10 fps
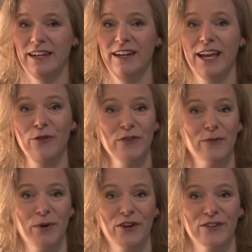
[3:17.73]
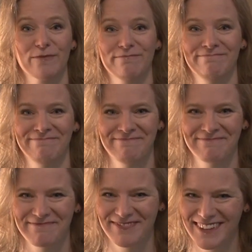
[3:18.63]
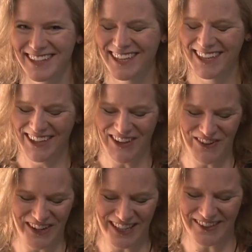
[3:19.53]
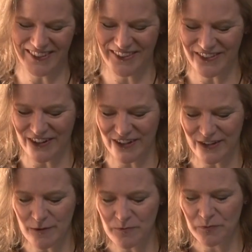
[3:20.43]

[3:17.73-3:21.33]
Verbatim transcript: editing out this part. All right, let's get started.